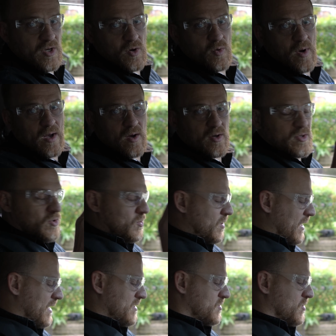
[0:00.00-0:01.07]
so you
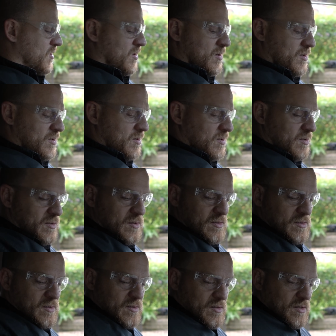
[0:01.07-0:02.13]
guys are
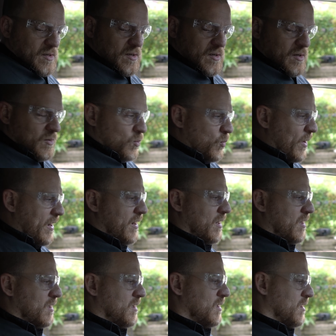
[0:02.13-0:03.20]
or
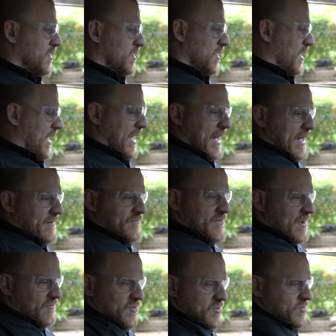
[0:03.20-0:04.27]
where I, have
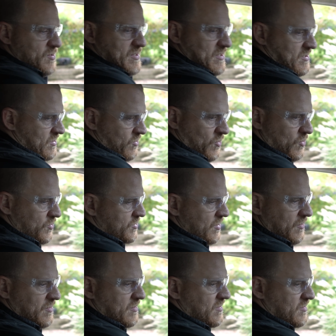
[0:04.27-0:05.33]
never used this tool.
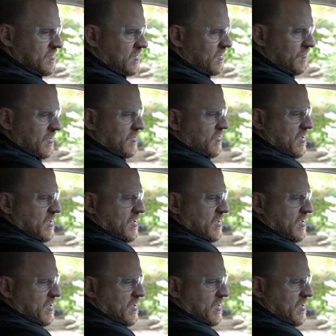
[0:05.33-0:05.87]
So there's going to be